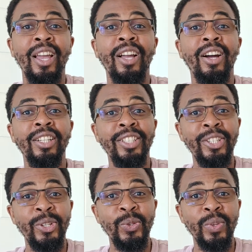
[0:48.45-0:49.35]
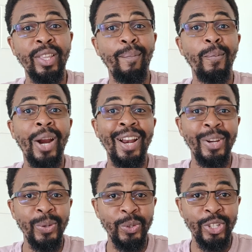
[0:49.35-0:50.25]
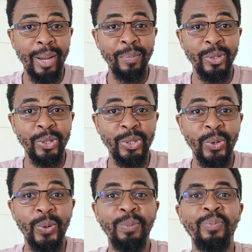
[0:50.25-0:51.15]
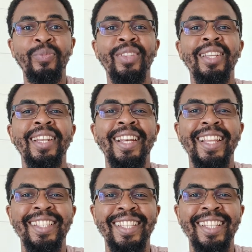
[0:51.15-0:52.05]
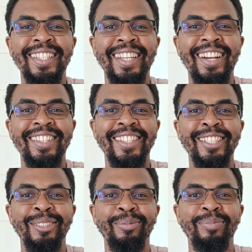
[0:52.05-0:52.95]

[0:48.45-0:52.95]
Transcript: continues with a brand new chapter, so let's get started.